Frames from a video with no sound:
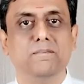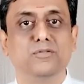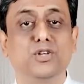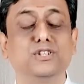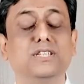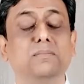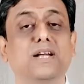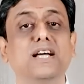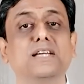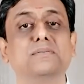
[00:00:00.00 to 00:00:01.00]
Because
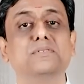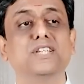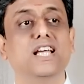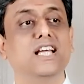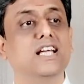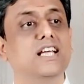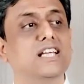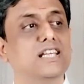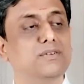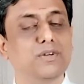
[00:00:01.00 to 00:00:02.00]
sometimes,
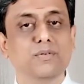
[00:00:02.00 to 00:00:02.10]
even